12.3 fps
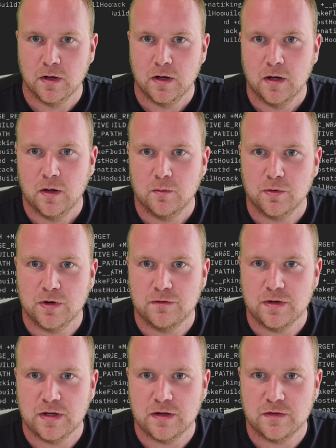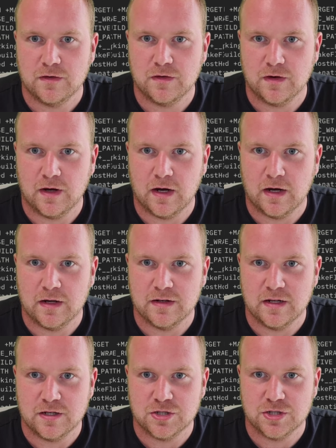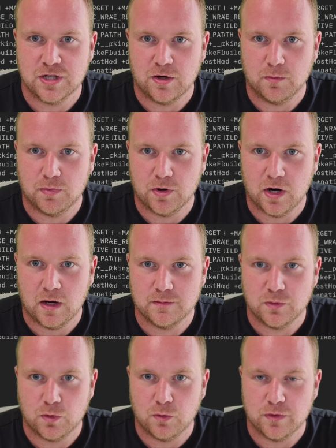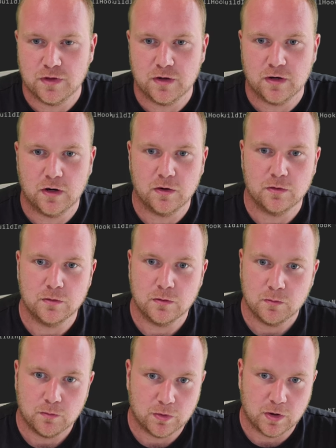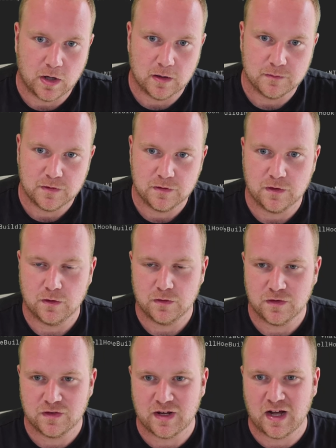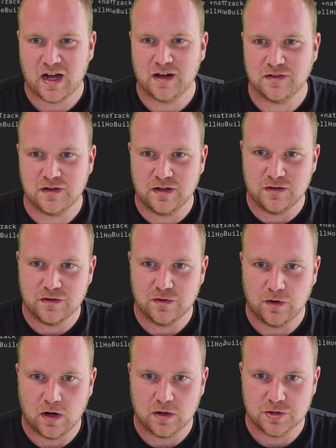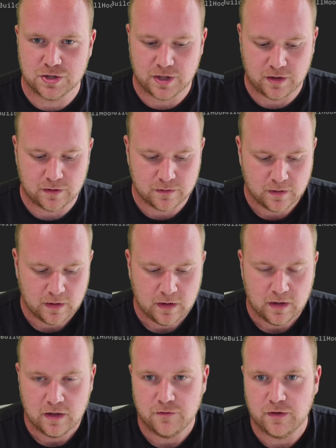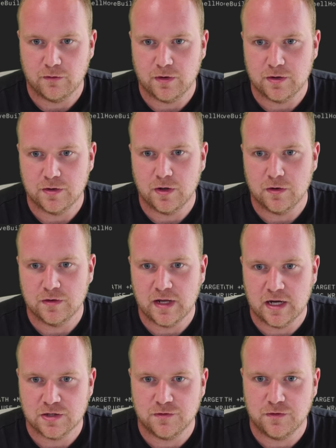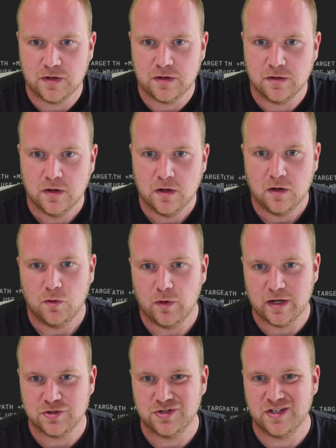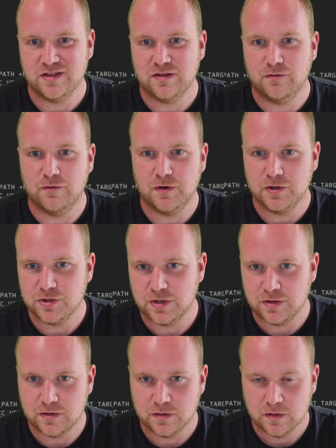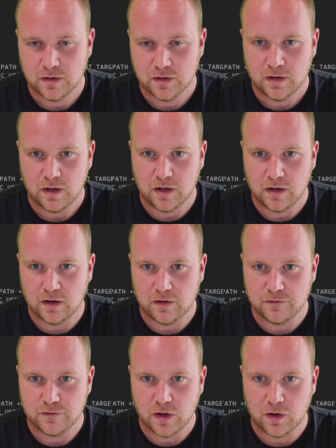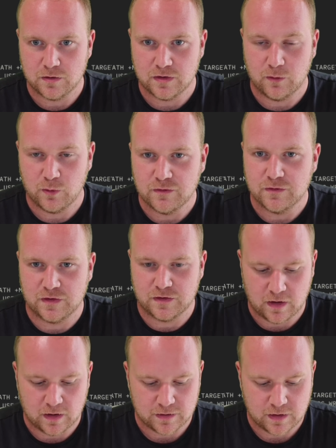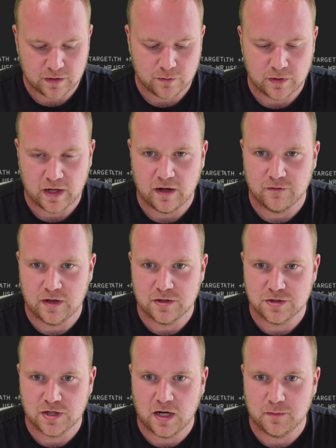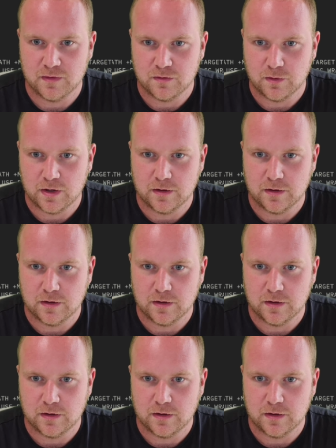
previous Nix shell prompt. We're within our own prompt. So this ties into our shell. If I run node-v, we actually get the version of node that we've installed here. We have htop as well.